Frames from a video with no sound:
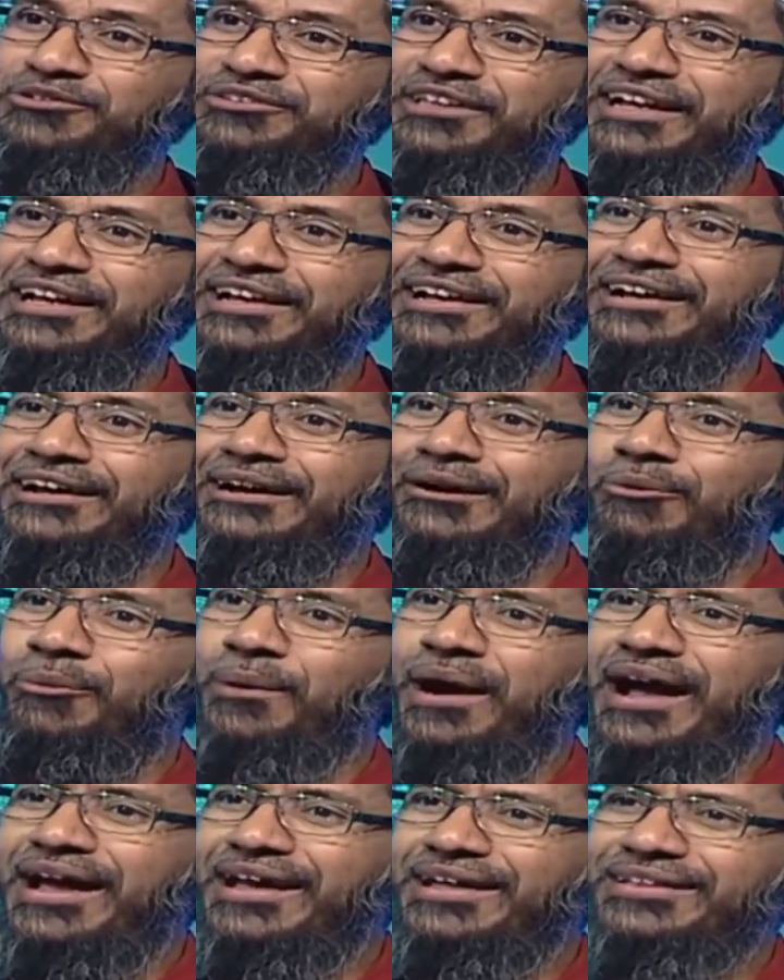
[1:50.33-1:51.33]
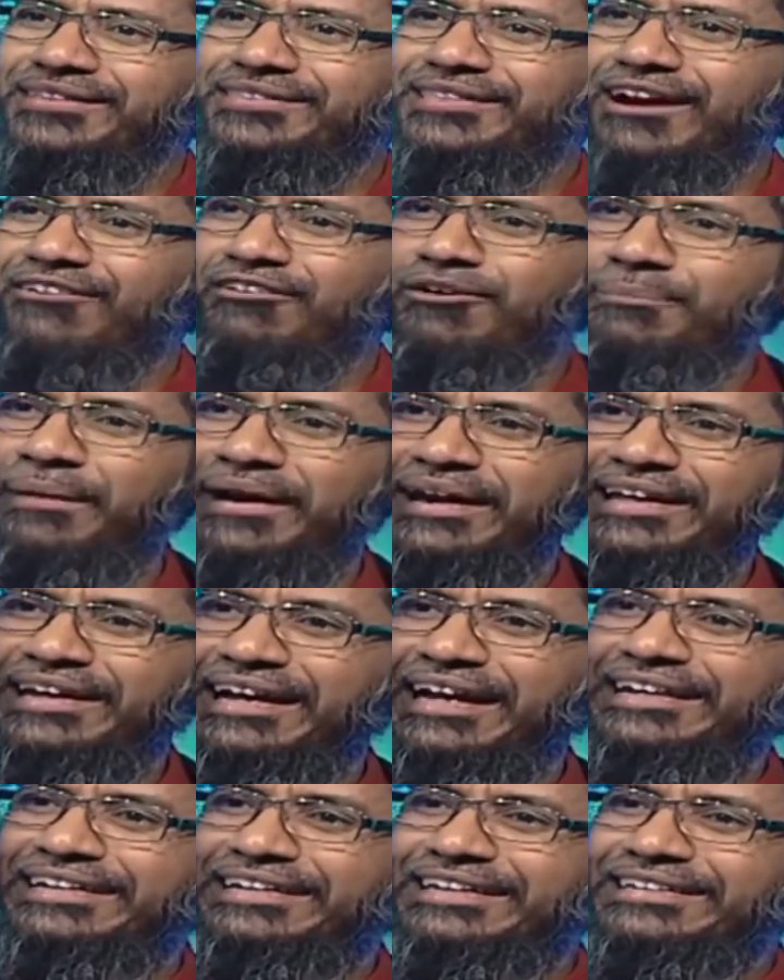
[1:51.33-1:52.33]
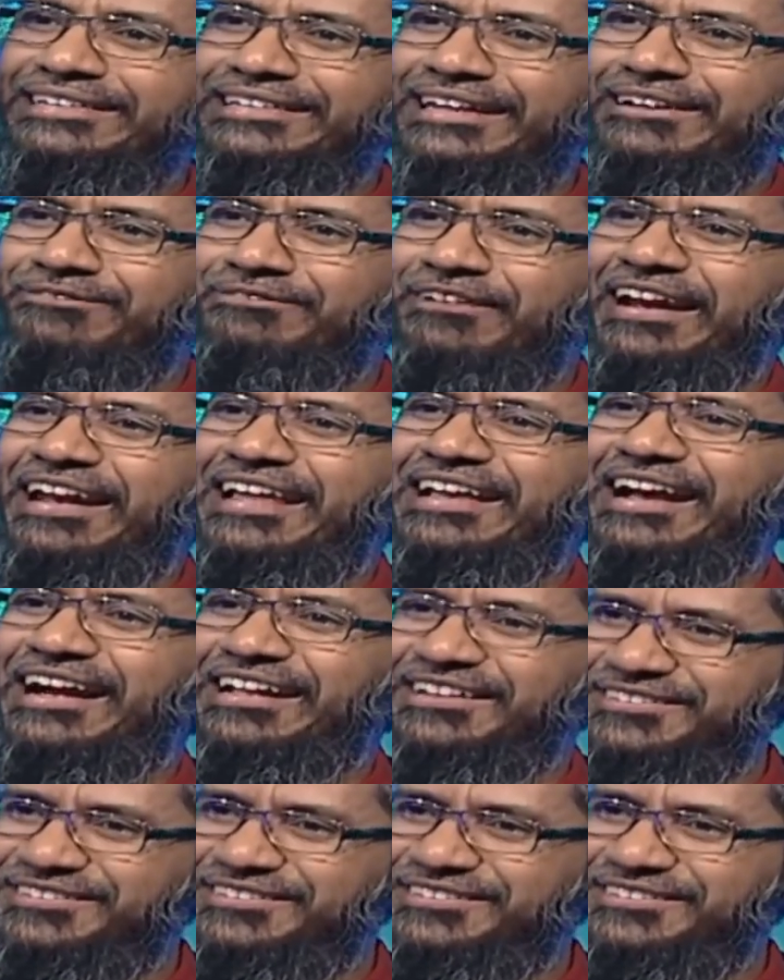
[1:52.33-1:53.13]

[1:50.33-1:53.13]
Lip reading: you say, why is our medical teacher failing